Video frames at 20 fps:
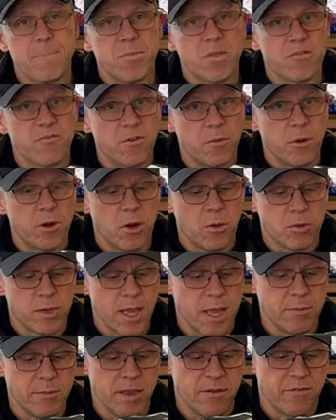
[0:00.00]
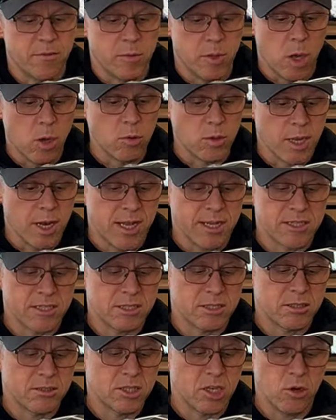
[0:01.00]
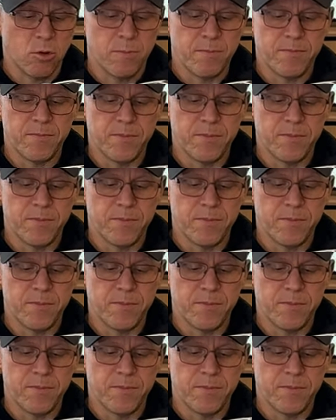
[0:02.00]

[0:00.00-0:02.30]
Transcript: from her old helmet, from her old LS2